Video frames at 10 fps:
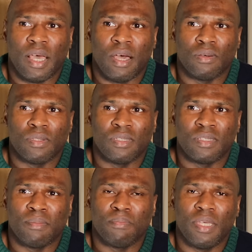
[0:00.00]
how
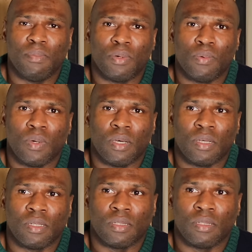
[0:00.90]
some people were
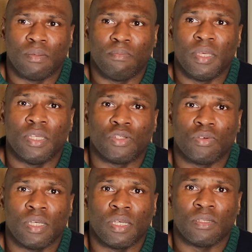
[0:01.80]
being
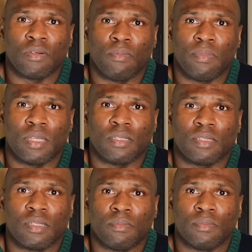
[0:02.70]
treated compared to
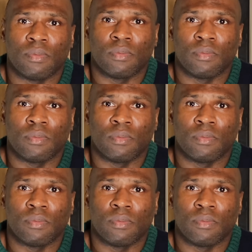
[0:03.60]
some.